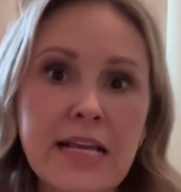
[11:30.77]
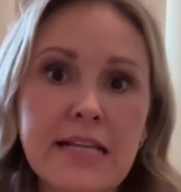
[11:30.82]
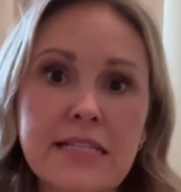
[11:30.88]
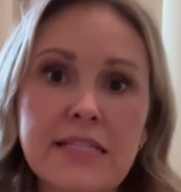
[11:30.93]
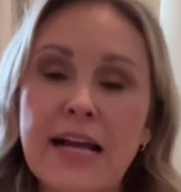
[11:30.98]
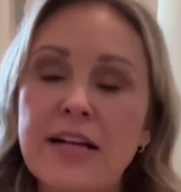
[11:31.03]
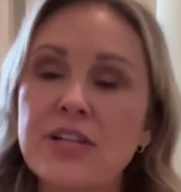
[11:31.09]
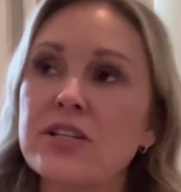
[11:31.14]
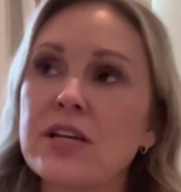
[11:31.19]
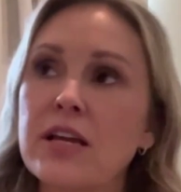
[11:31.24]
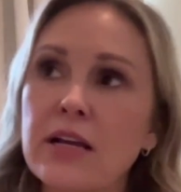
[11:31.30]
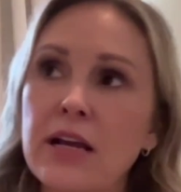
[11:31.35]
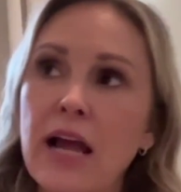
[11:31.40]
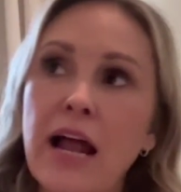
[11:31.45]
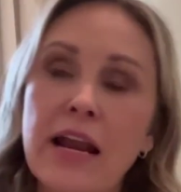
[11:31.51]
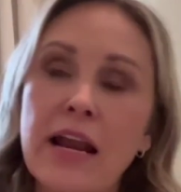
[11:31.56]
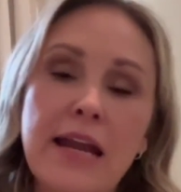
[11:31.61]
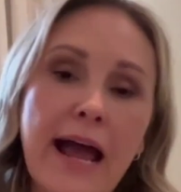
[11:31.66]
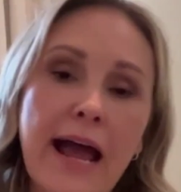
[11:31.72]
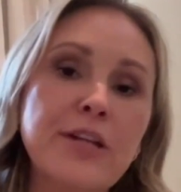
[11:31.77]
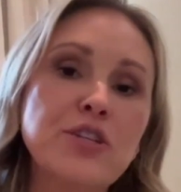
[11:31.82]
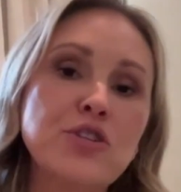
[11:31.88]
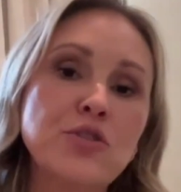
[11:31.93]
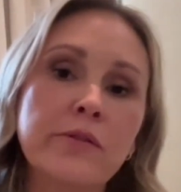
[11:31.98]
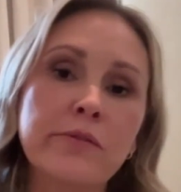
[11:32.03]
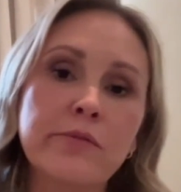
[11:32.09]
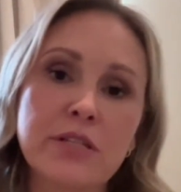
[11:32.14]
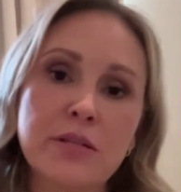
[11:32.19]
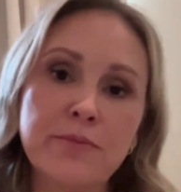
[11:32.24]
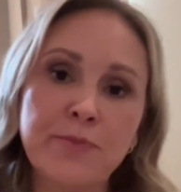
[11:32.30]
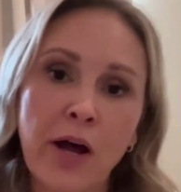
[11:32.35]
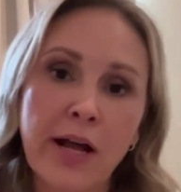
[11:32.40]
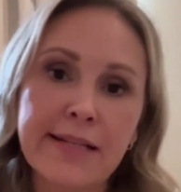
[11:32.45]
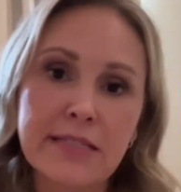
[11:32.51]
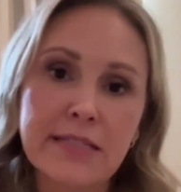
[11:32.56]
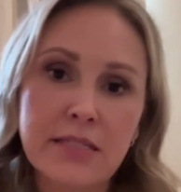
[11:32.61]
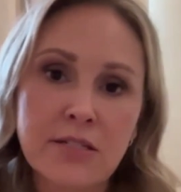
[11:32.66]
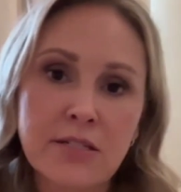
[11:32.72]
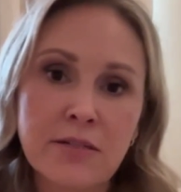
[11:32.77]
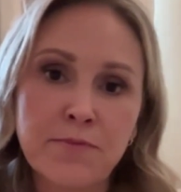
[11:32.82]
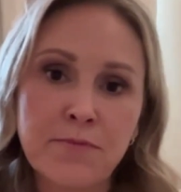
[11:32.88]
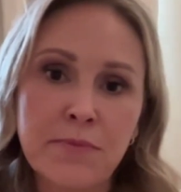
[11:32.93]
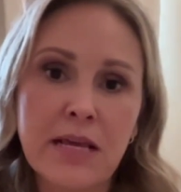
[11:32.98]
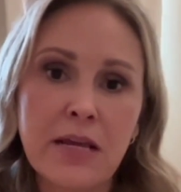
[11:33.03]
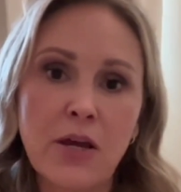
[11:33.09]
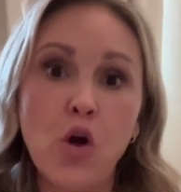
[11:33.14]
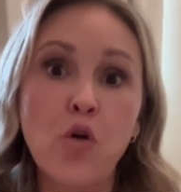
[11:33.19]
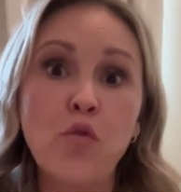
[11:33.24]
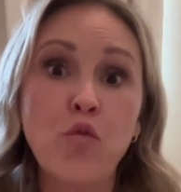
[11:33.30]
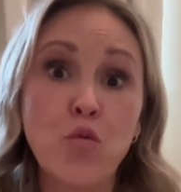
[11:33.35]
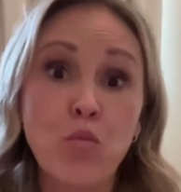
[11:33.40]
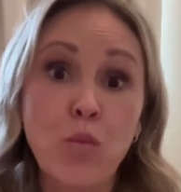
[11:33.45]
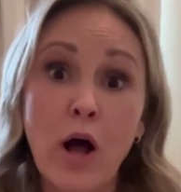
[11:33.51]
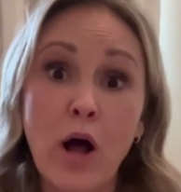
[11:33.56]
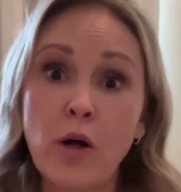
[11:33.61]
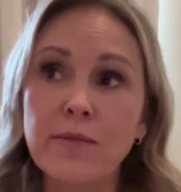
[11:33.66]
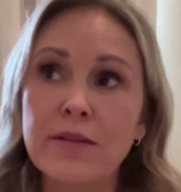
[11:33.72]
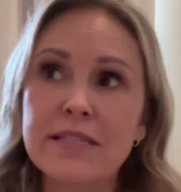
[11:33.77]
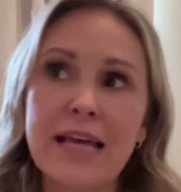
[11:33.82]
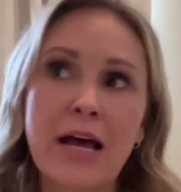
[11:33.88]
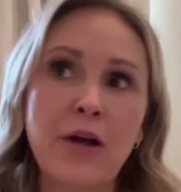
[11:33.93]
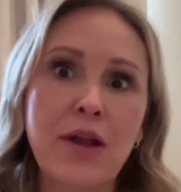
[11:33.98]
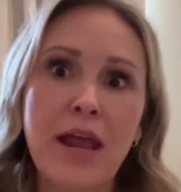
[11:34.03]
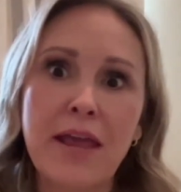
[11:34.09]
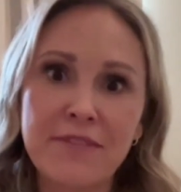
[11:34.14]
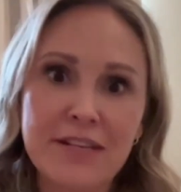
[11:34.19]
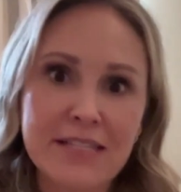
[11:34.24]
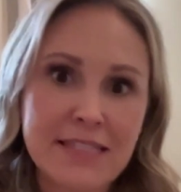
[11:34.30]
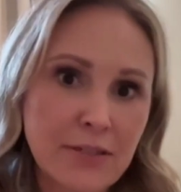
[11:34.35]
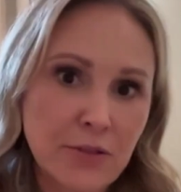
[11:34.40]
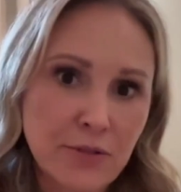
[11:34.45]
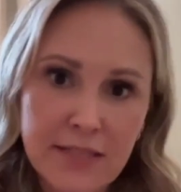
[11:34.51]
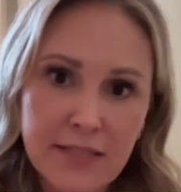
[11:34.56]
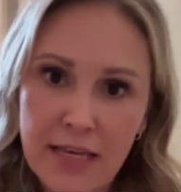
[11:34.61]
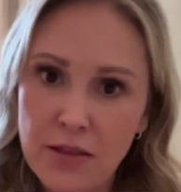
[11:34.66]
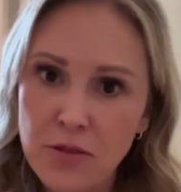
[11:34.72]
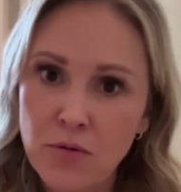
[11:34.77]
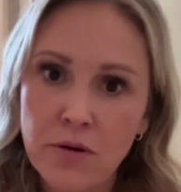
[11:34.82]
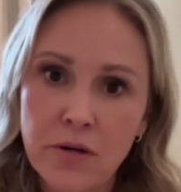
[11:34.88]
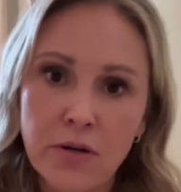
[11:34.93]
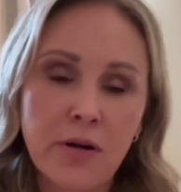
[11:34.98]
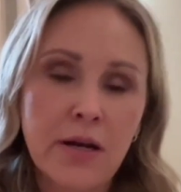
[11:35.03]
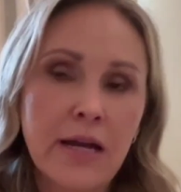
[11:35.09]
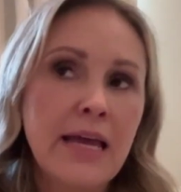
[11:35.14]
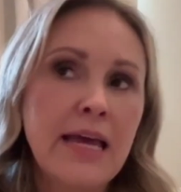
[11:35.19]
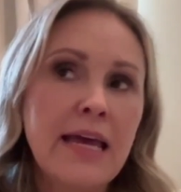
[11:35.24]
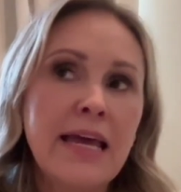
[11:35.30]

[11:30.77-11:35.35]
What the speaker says: It's actually a kind of natural response to being overwhelmed. That's how Navy SEALs get through.